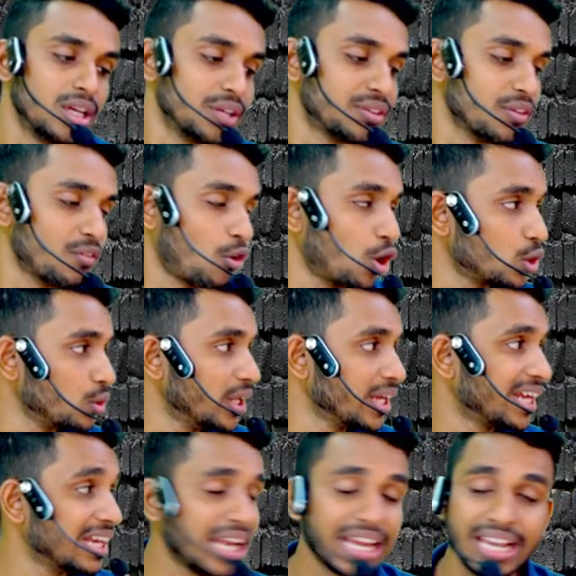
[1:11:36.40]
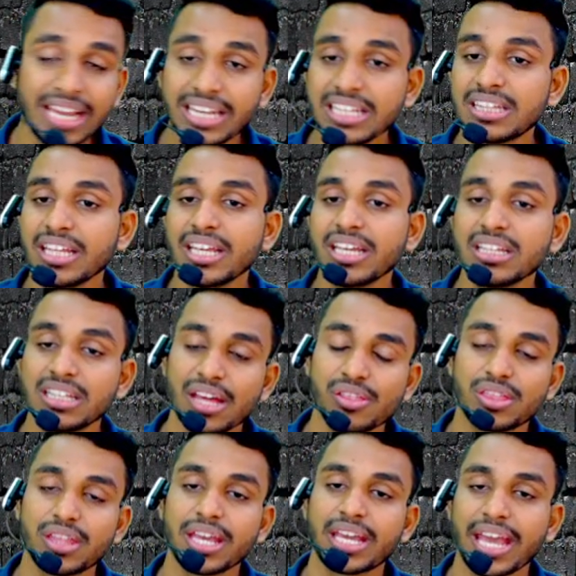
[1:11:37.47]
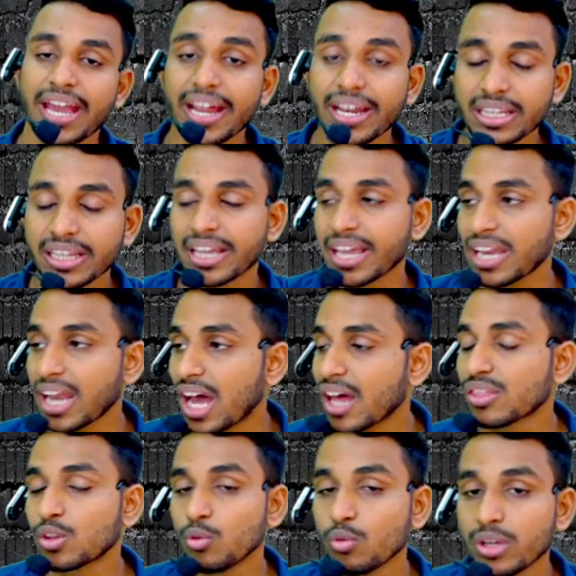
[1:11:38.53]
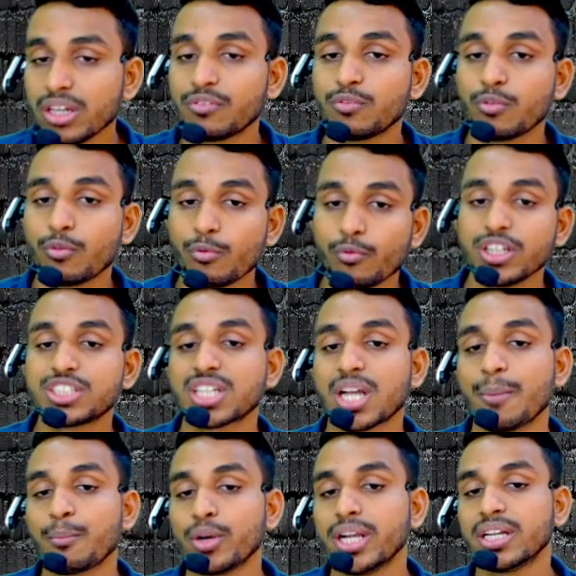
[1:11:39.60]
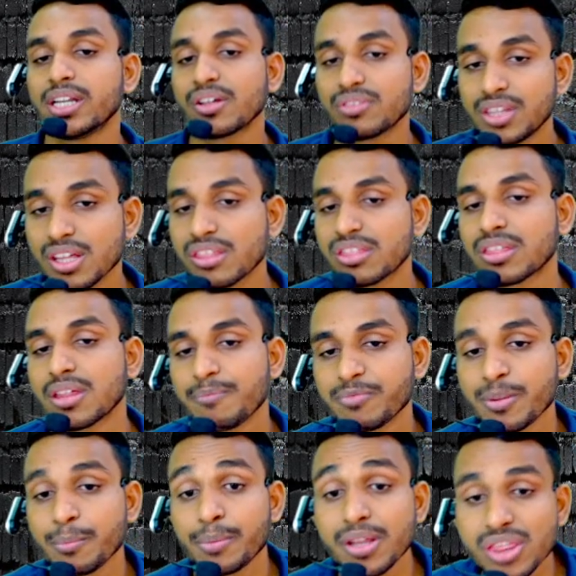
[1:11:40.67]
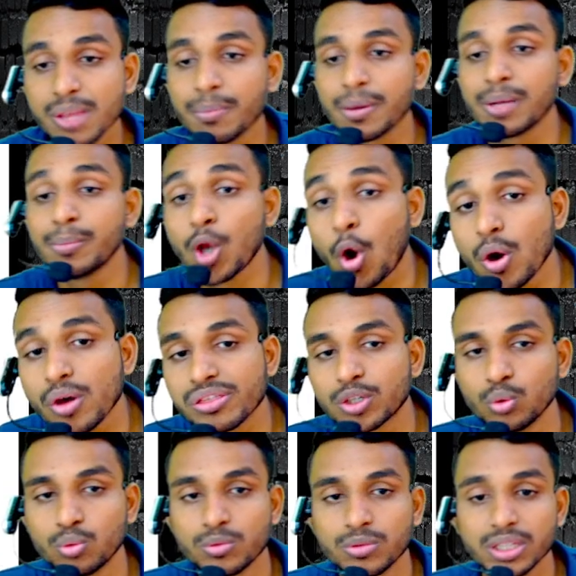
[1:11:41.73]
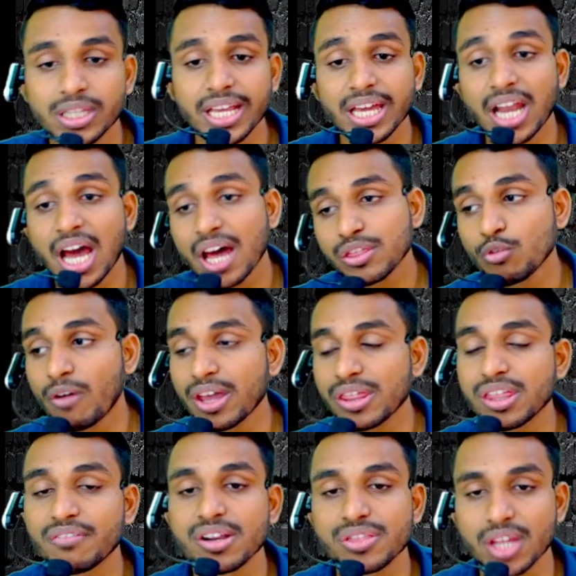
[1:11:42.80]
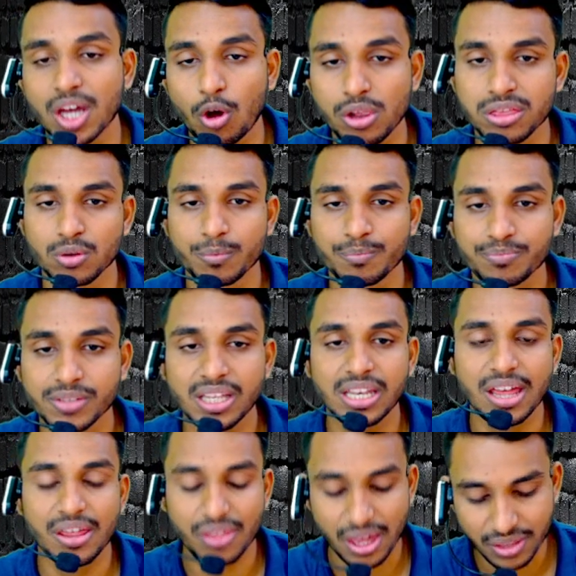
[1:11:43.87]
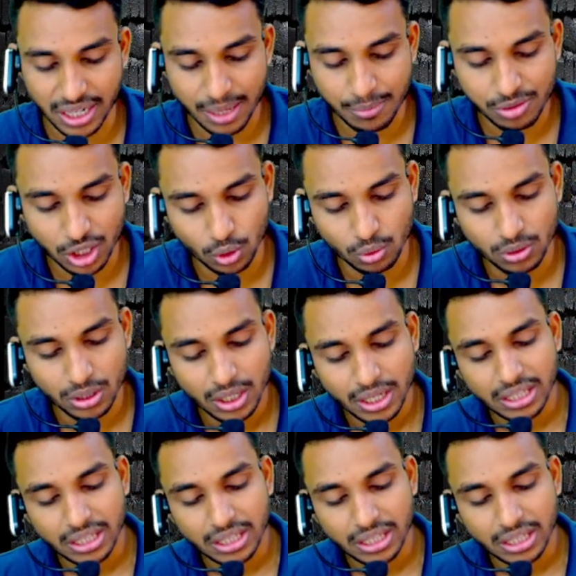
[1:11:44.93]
If they want to dig in like anything, yes, they can ask you in which component does this principle belongs to. They can ask you vice versa also in as an MCQ.